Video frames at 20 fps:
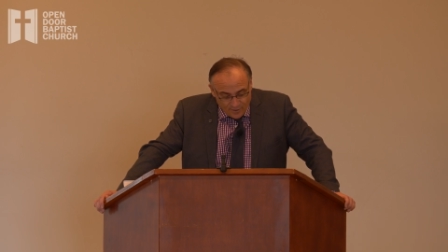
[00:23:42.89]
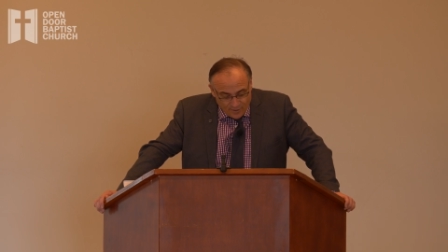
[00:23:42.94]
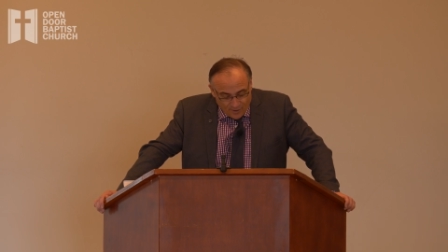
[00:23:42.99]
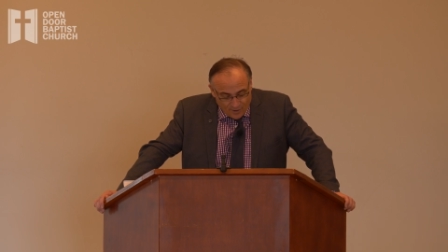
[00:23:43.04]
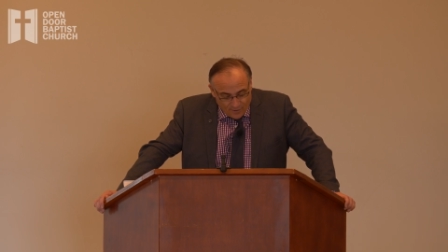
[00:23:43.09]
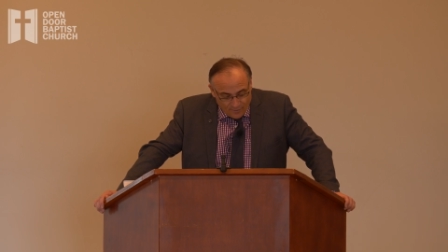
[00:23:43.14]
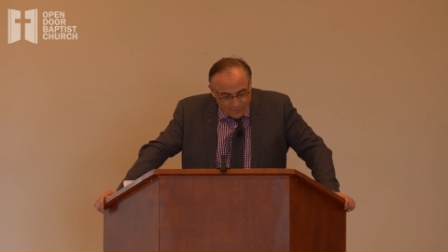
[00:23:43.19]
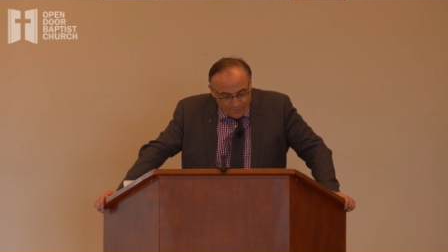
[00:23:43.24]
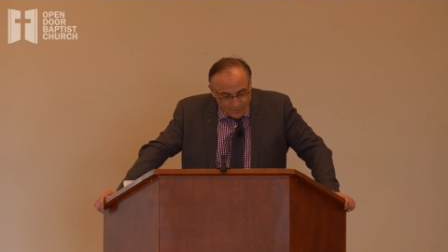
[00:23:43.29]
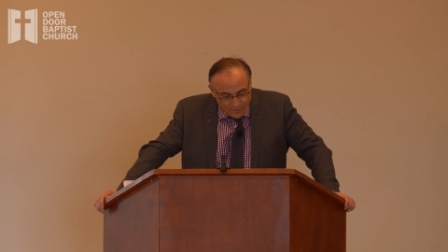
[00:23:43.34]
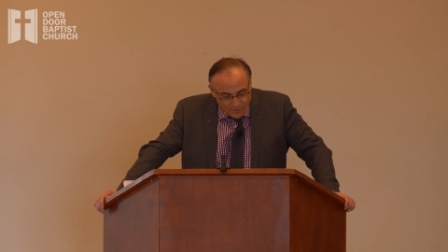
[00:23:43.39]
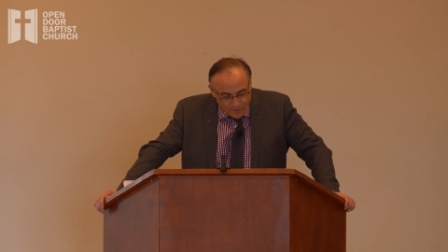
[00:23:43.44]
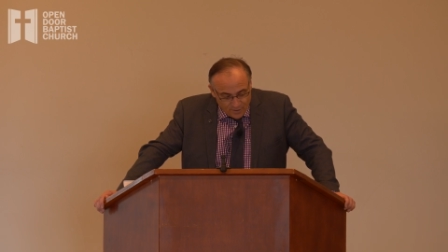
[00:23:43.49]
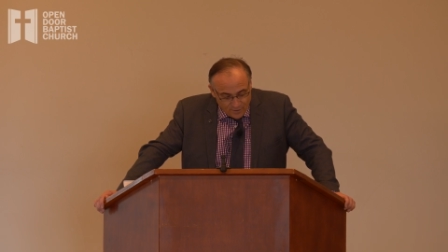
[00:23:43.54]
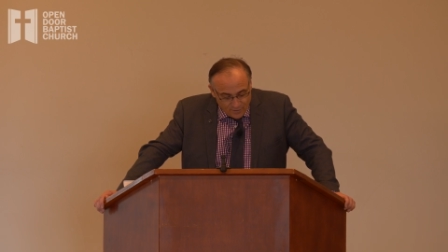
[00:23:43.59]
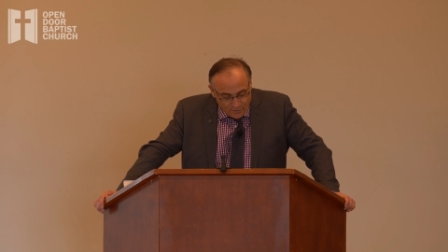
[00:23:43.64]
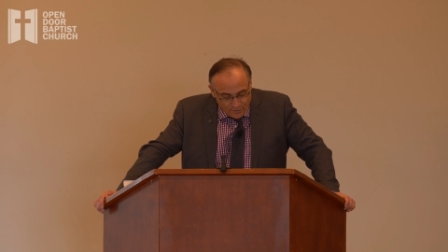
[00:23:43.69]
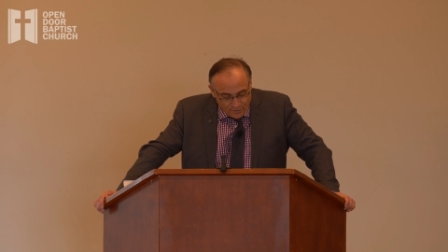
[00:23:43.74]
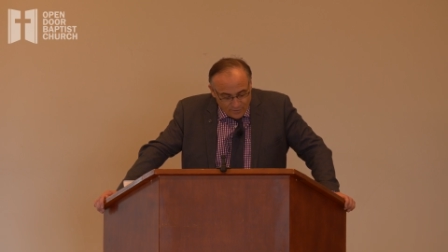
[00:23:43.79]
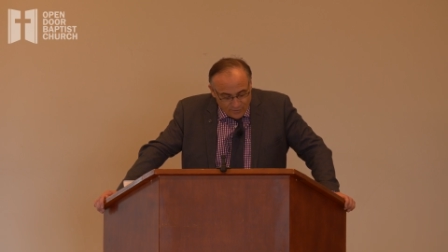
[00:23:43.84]
of
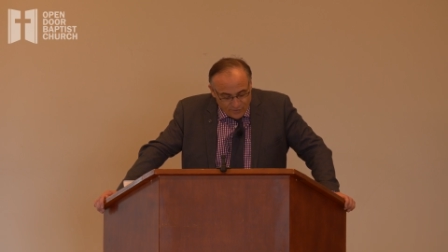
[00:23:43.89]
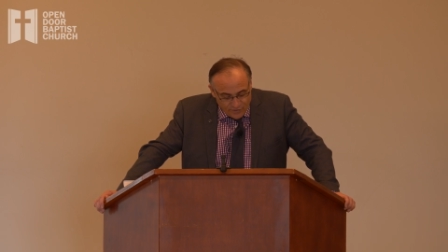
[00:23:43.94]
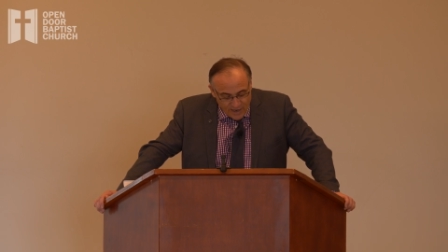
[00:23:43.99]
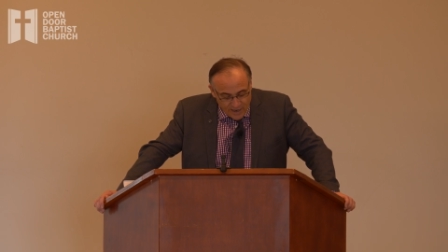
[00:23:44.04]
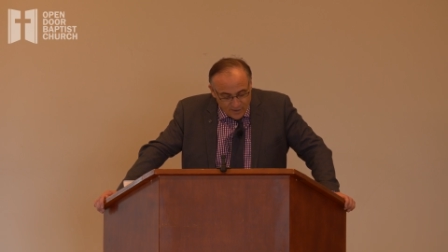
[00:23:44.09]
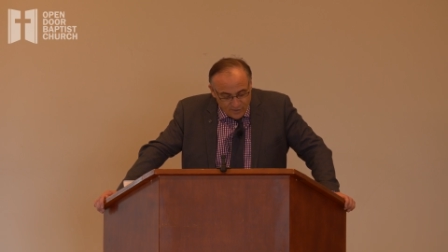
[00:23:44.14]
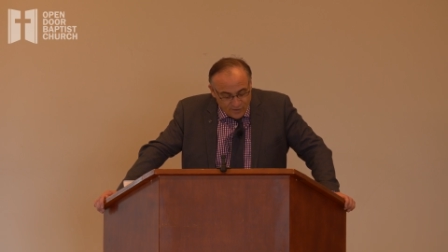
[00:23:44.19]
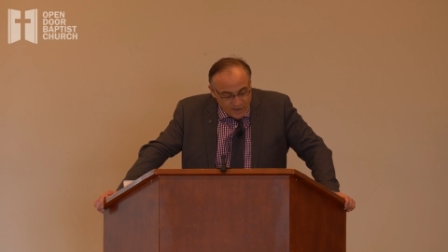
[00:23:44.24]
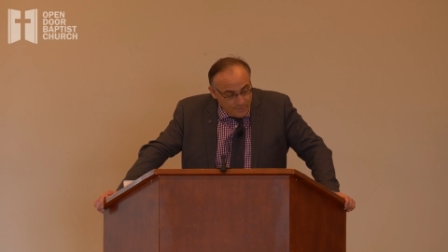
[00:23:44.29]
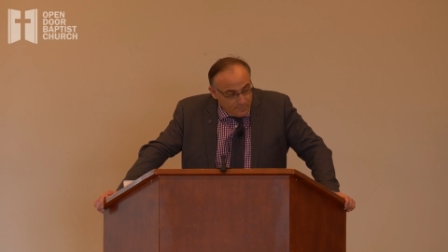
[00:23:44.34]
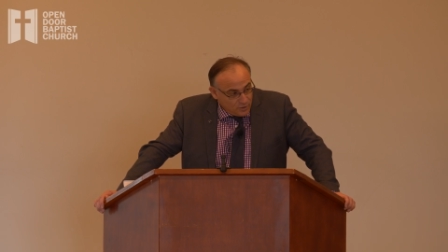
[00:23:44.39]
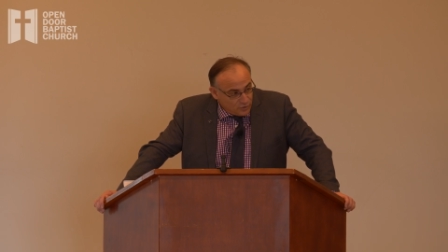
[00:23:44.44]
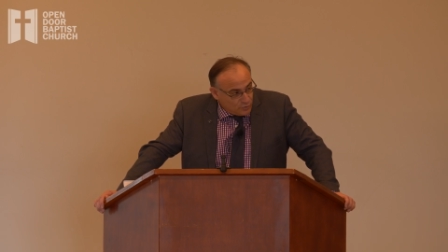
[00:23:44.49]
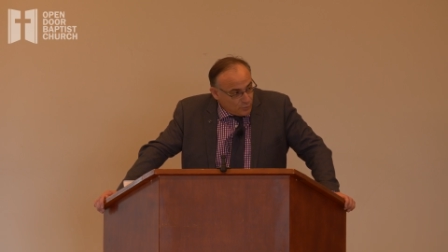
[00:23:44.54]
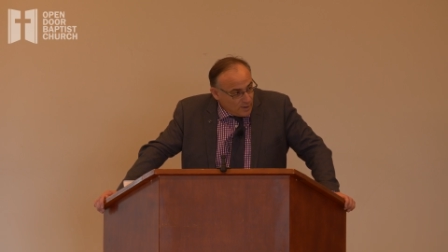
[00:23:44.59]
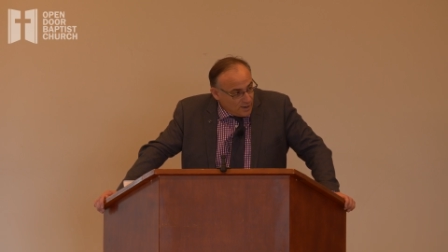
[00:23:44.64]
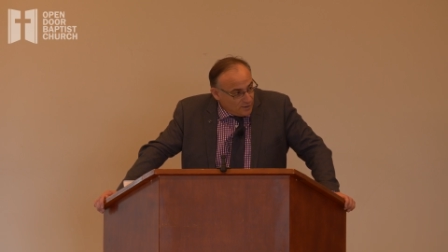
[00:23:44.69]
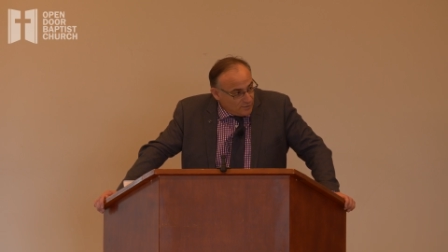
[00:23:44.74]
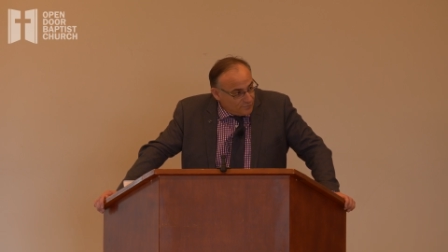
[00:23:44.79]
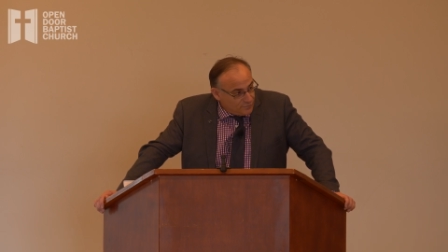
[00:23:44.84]
2 Samuel
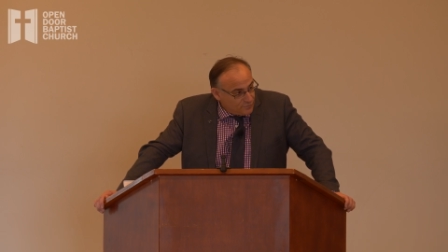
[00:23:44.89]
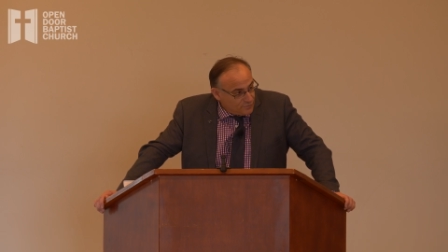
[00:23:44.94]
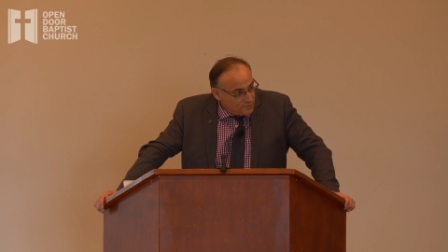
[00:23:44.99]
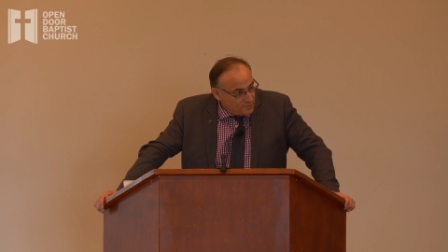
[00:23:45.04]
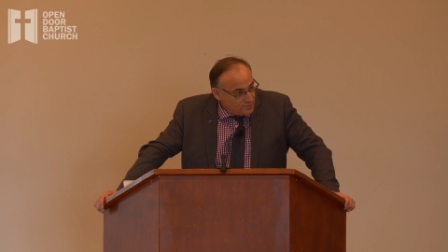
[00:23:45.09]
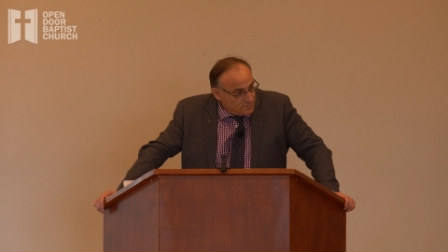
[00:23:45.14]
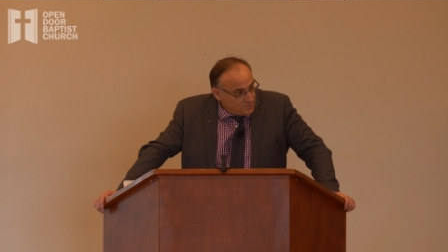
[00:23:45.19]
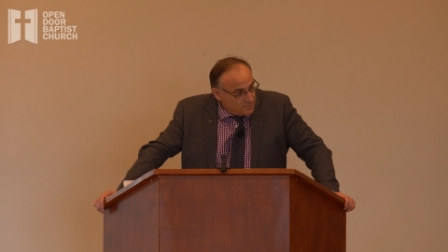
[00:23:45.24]
12.